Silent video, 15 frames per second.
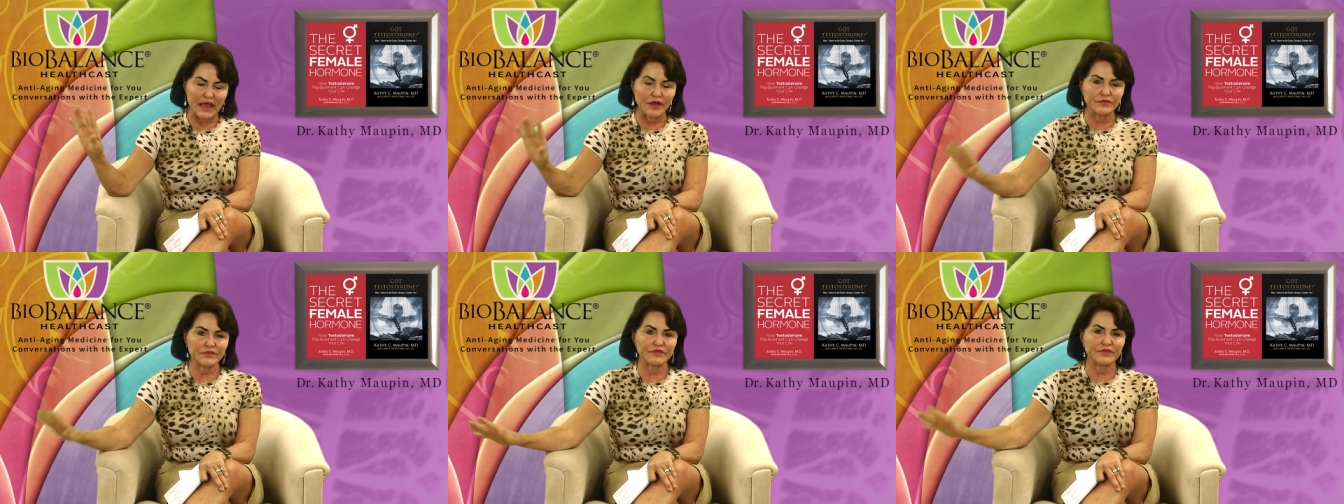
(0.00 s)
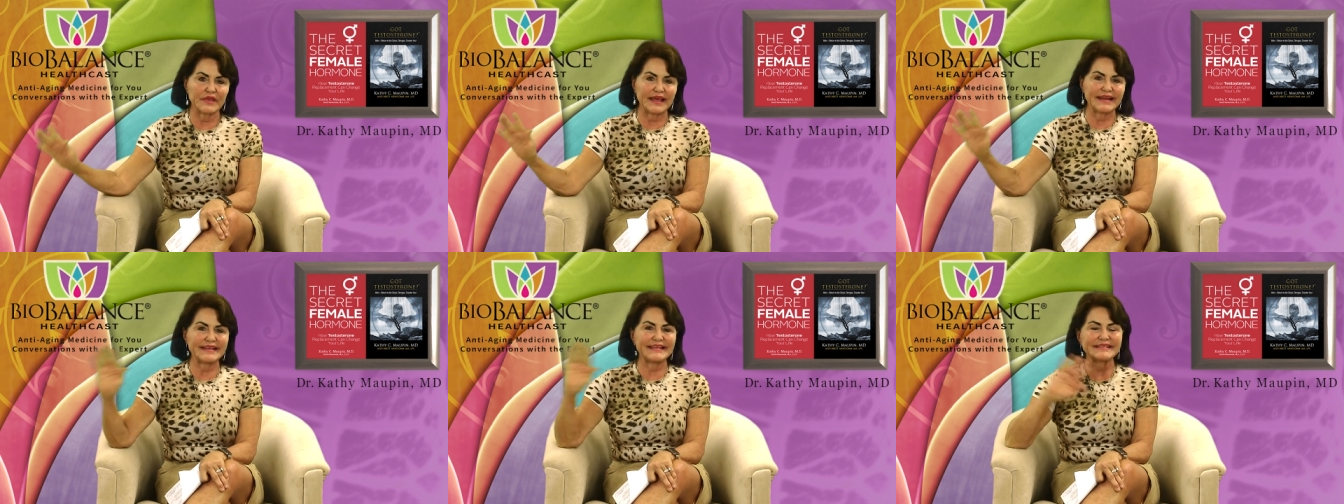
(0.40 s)
out
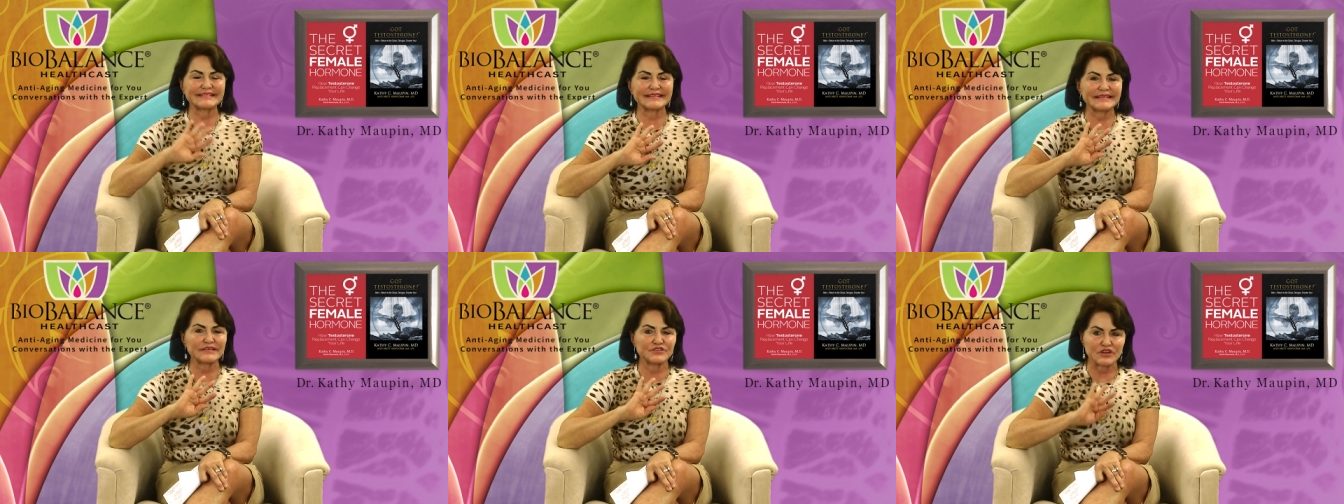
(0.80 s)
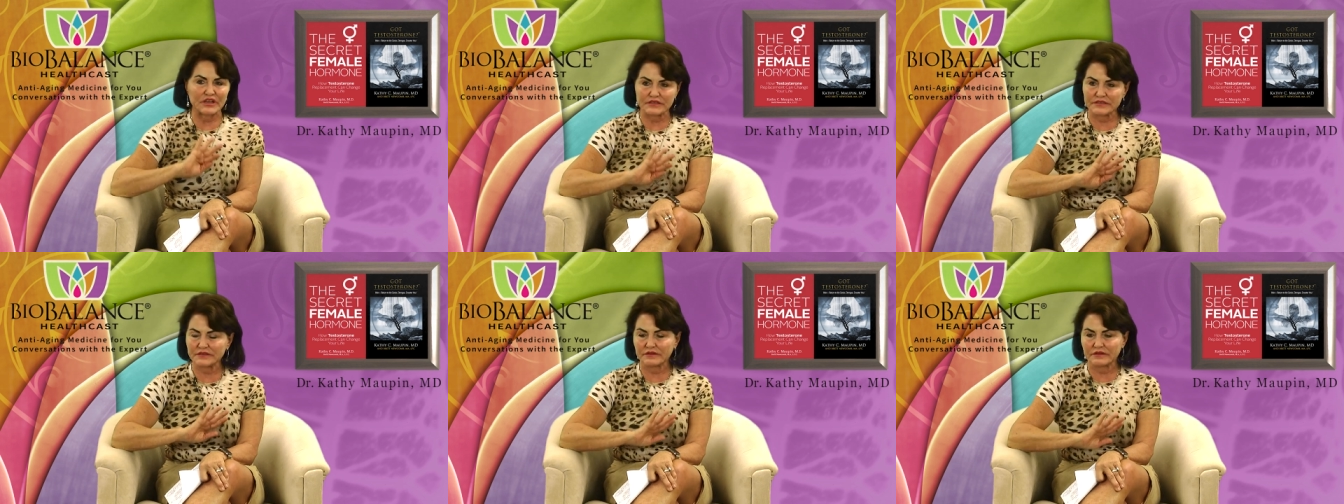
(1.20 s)
that isn't
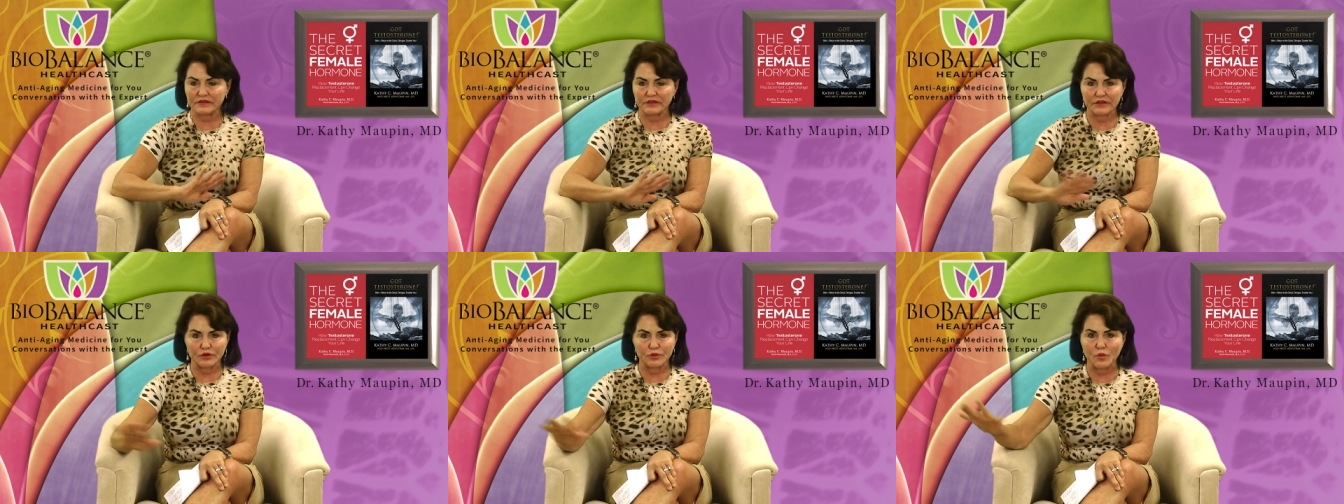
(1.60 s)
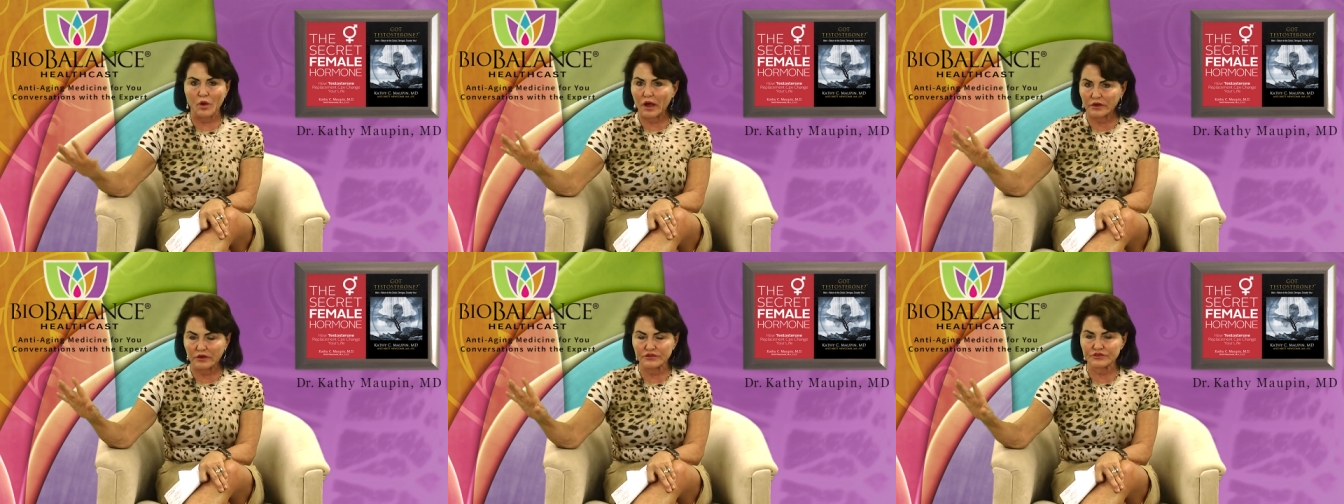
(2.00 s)
just clear
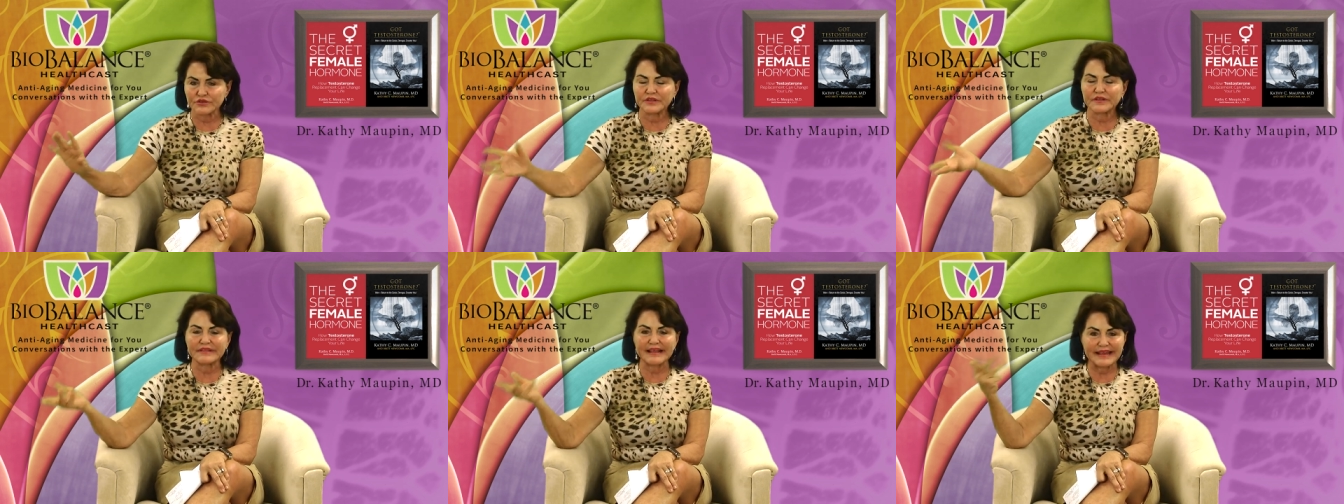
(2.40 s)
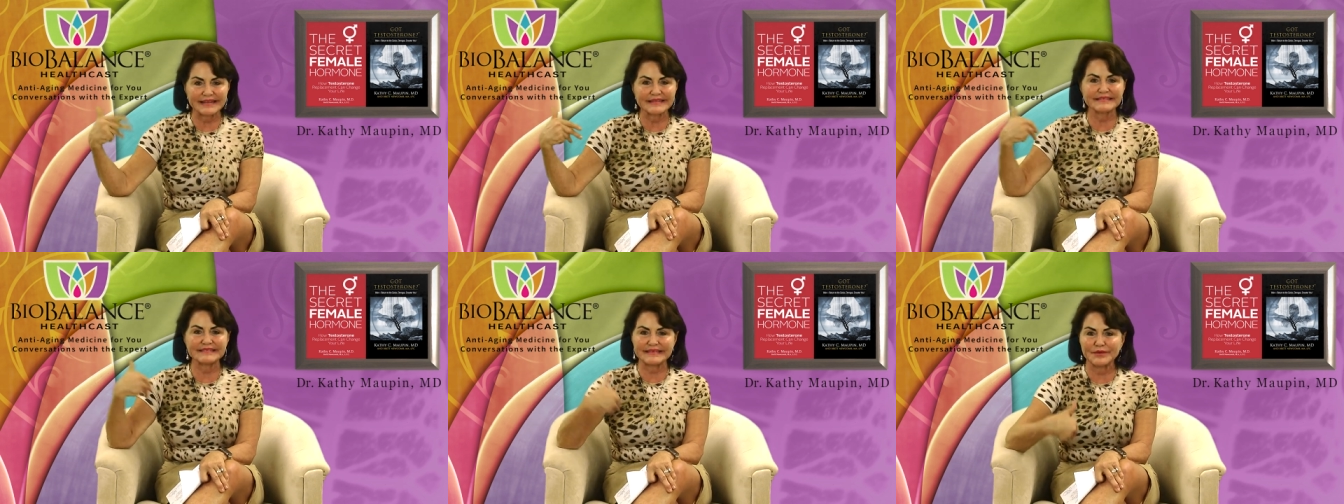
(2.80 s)
water, so that they
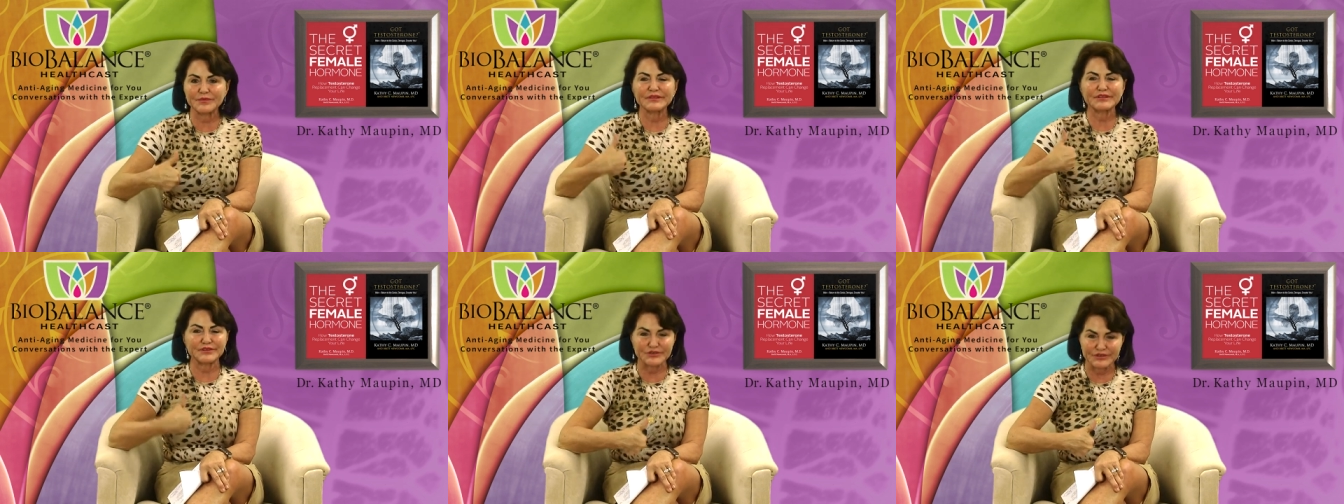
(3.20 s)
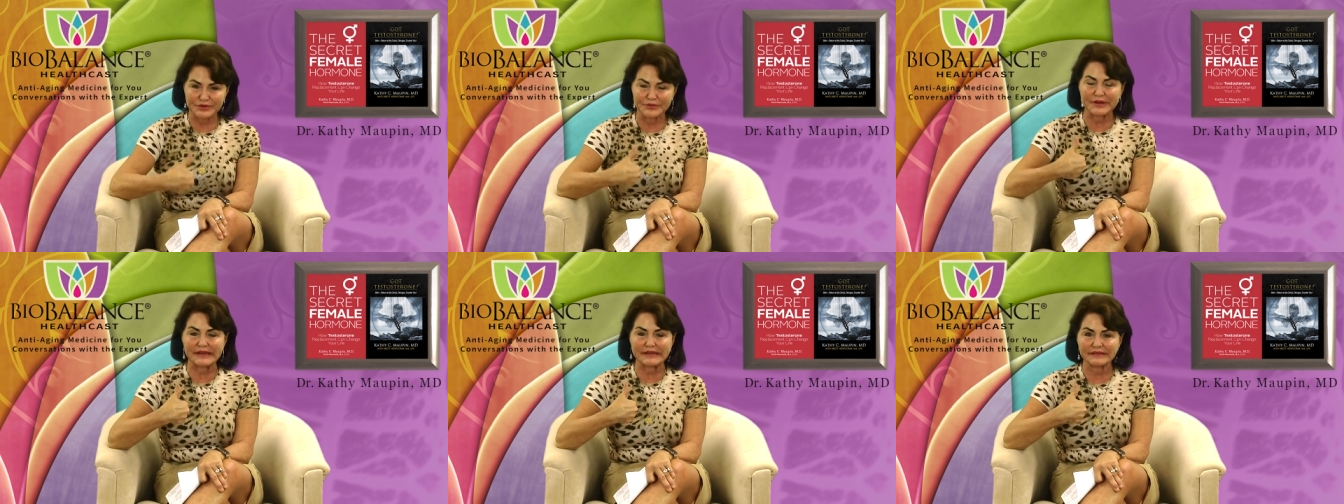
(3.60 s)
can see what they're
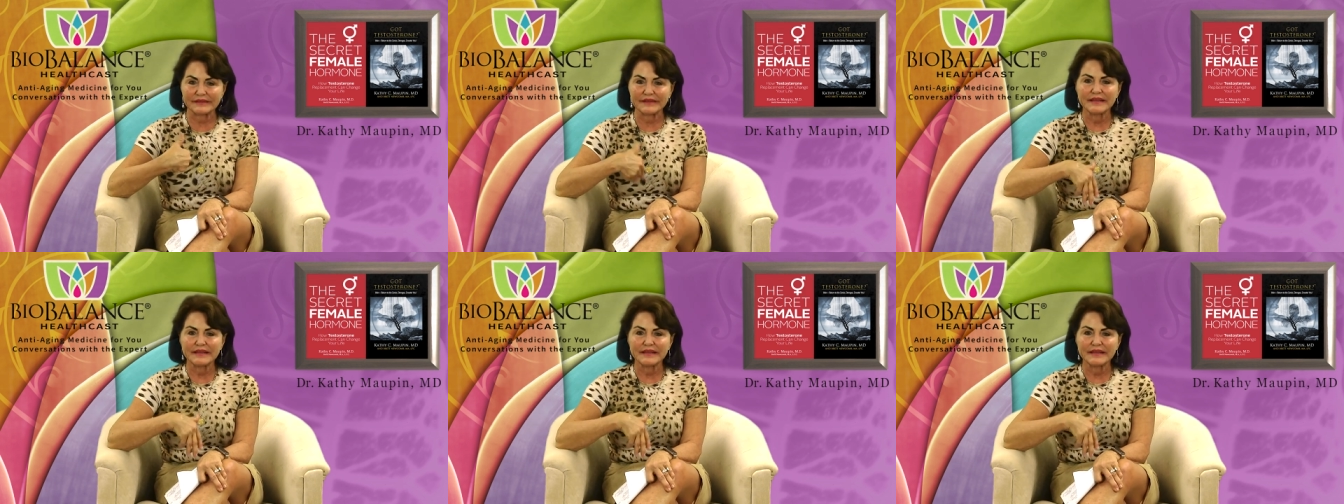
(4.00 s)
doing.